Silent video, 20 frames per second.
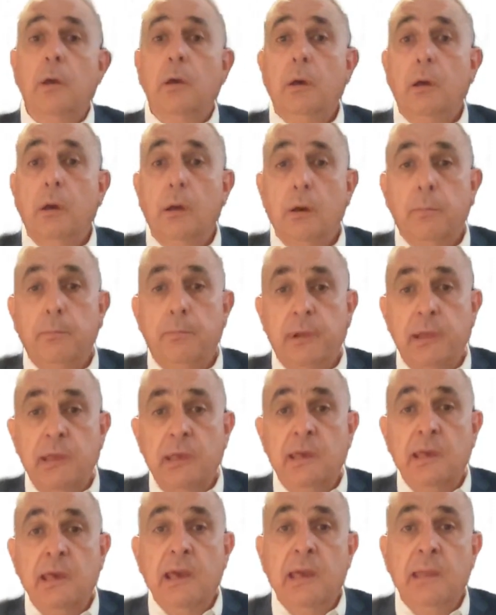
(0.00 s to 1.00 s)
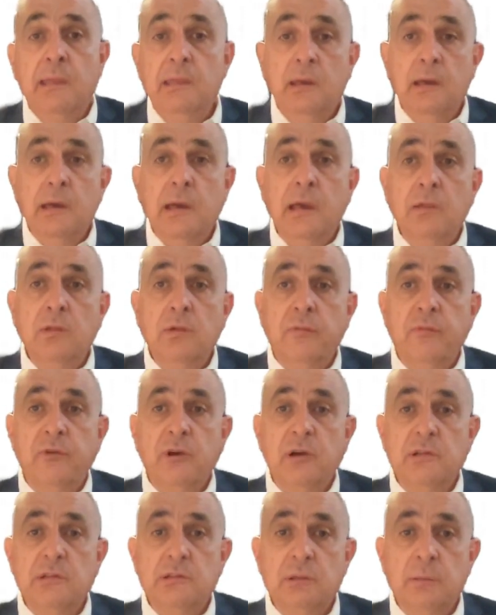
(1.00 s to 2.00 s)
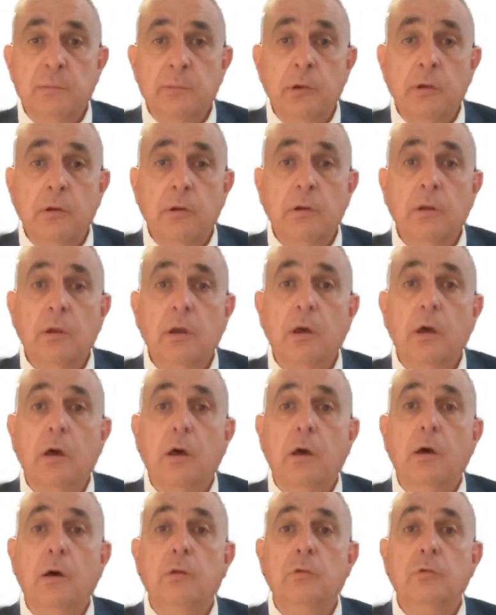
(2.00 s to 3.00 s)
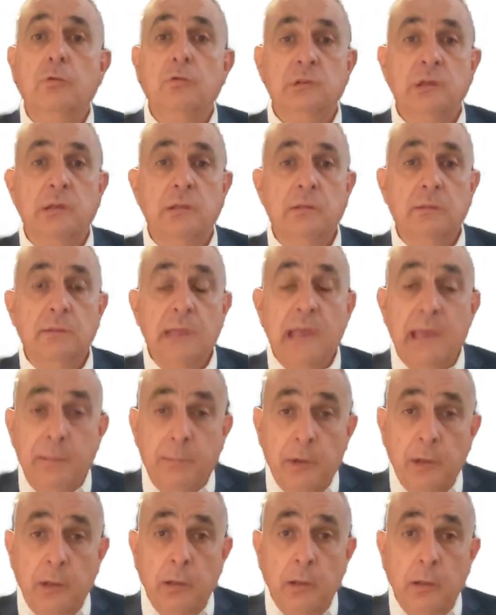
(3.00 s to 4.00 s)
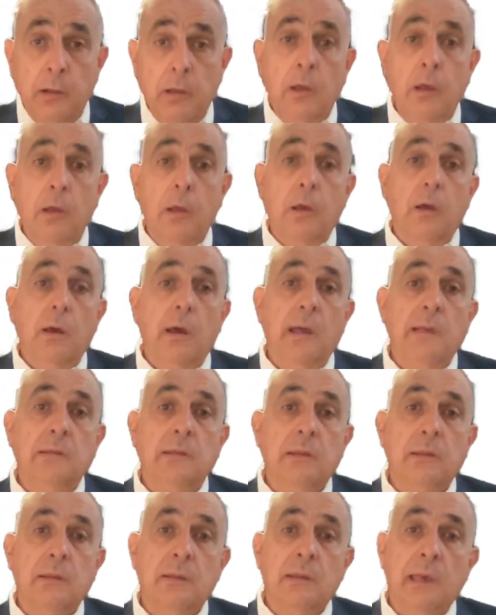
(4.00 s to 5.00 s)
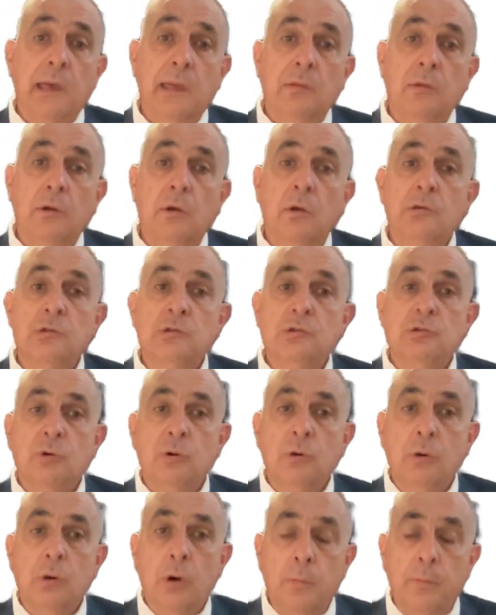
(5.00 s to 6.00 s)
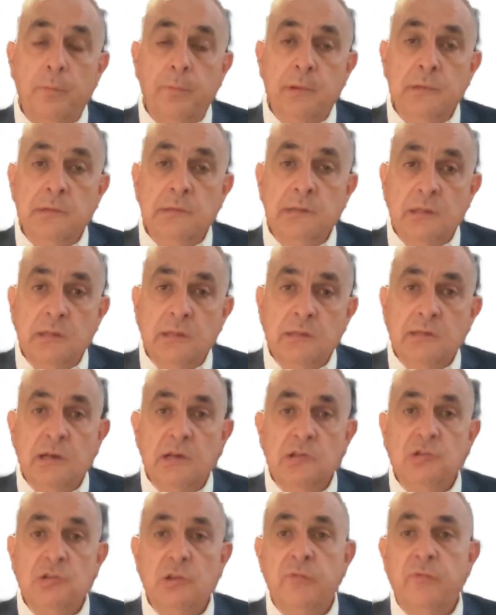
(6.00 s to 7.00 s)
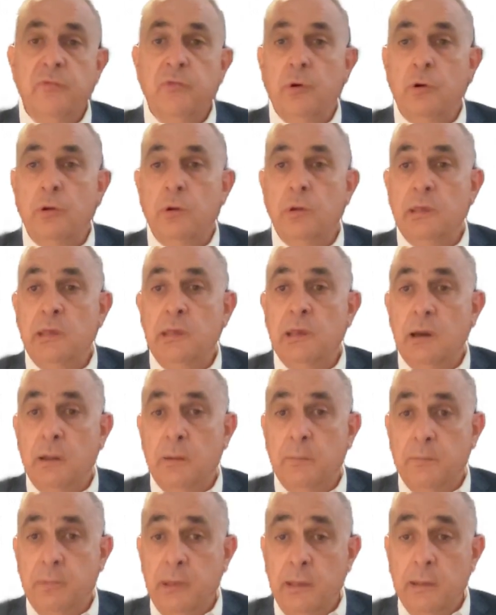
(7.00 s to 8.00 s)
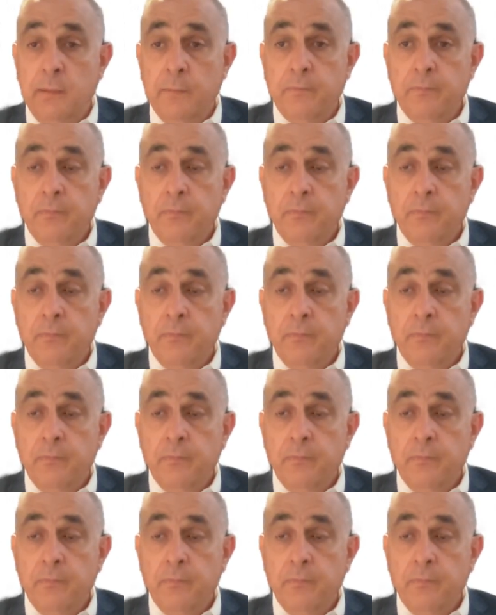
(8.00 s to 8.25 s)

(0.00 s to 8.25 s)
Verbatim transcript: uh, bring any kind of customer uh, to the table and it can also open the discussion for ERP.